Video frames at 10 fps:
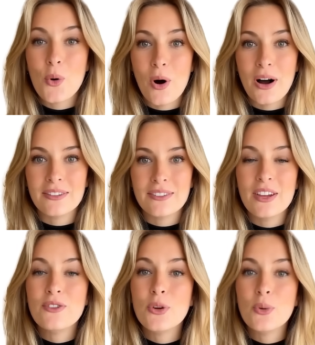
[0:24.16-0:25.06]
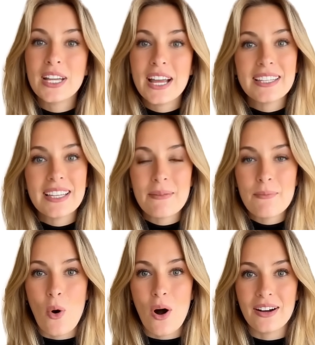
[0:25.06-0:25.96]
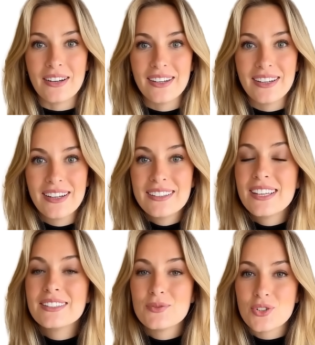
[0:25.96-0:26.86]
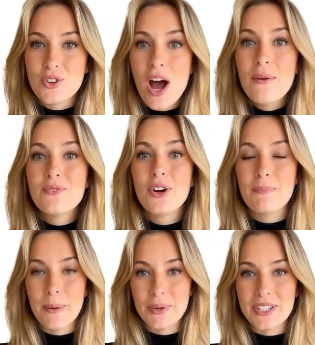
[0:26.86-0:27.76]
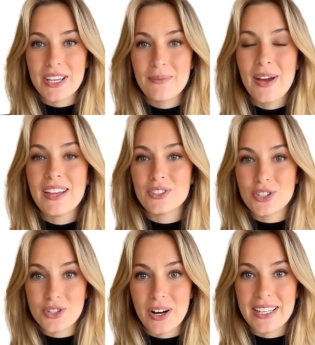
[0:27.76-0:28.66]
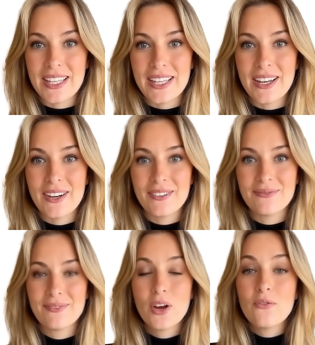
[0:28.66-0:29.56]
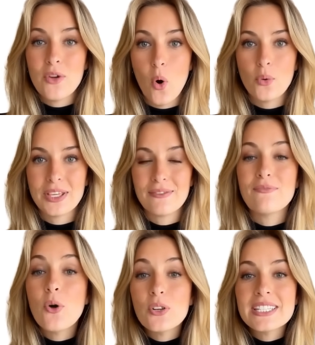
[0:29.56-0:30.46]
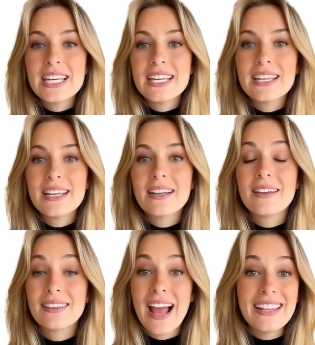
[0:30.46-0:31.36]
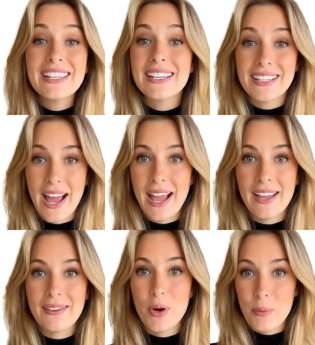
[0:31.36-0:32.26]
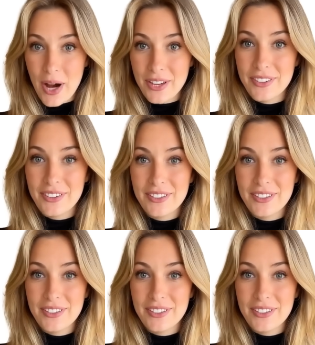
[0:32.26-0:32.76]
or if you would like to get more, then subscribe for a membership at the starting tier for only $14.99 per month.